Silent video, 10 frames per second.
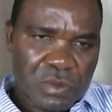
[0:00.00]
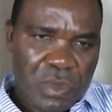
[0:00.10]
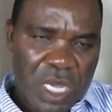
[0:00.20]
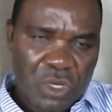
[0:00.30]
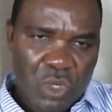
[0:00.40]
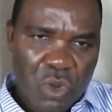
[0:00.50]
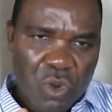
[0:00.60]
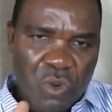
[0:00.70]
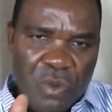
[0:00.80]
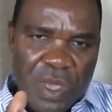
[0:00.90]
And
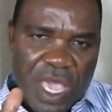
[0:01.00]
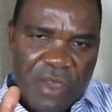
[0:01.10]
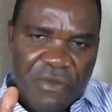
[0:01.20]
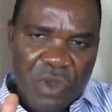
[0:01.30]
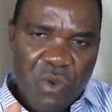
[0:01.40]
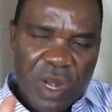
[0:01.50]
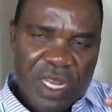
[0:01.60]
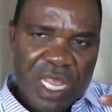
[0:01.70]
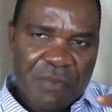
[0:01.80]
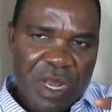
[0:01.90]
so everyone in
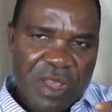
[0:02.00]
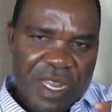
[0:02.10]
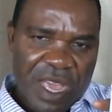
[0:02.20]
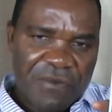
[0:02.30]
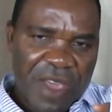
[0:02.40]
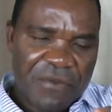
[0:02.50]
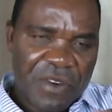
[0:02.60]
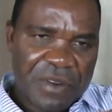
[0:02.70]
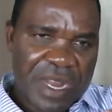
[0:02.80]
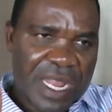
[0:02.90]
the millionaire
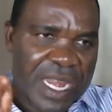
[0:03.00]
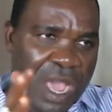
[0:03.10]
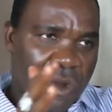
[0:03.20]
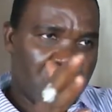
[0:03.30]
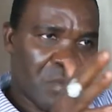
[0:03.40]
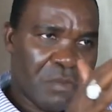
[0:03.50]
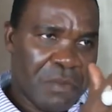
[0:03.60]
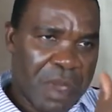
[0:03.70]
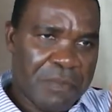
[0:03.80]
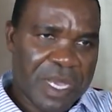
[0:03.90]
500 are now
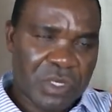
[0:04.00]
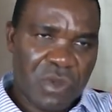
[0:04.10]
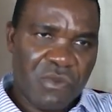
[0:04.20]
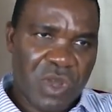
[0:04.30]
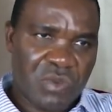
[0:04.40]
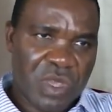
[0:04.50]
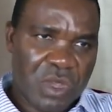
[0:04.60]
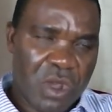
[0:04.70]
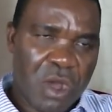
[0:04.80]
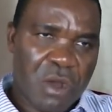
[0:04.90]
members of what we
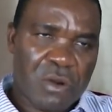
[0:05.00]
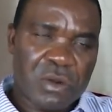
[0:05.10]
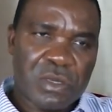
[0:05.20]
call